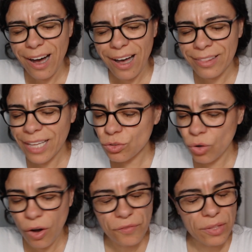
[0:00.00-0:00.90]
not
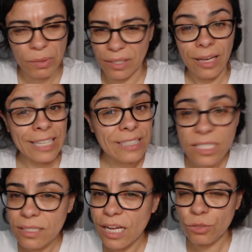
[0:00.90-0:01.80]
comfortable. It is
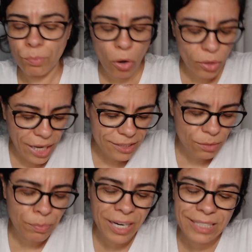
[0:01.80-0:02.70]
not polite,
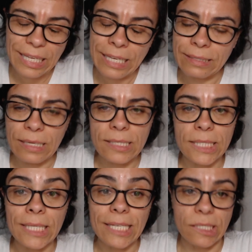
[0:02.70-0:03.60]
but it is
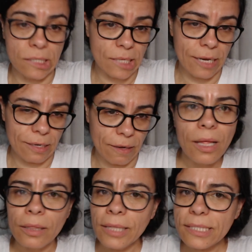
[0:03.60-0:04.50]
necessary.
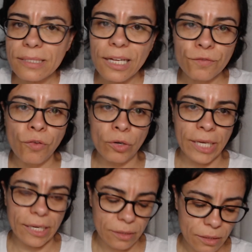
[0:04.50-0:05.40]
Let's not
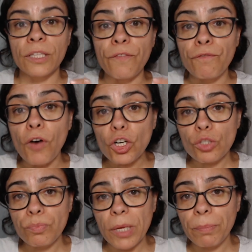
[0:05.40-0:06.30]
forget, the
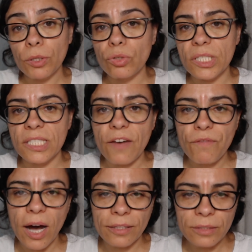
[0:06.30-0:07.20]
first people to suffer
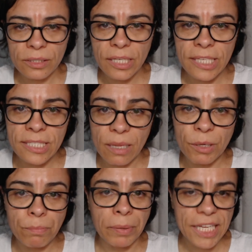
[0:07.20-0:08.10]
under the
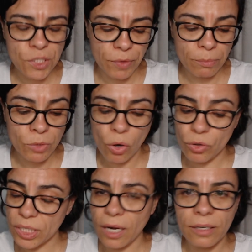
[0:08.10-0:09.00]
Islamic blasphemy
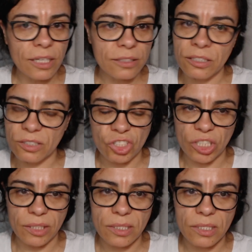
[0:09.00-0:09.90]
laws are not
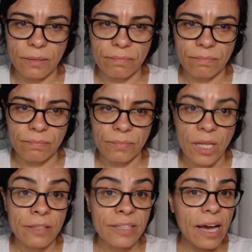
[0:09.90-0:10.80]
Christians.
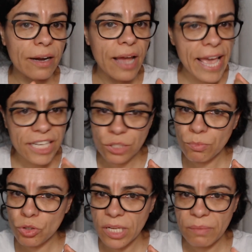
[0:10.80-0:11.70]
They are
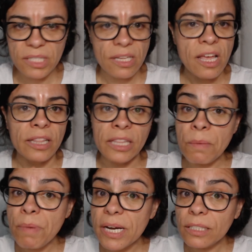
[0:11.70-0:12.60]
ex-Muslims,
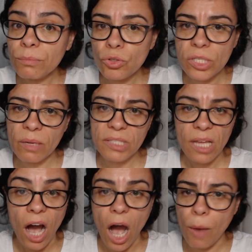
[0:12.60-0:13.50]
liberal Muslims,
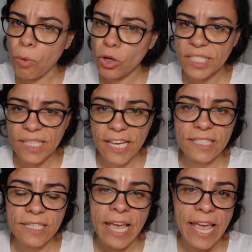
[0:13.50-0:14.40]

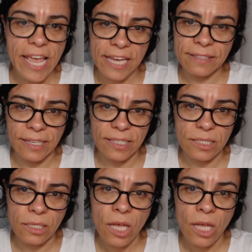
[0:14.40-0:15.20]
apostates, atheists.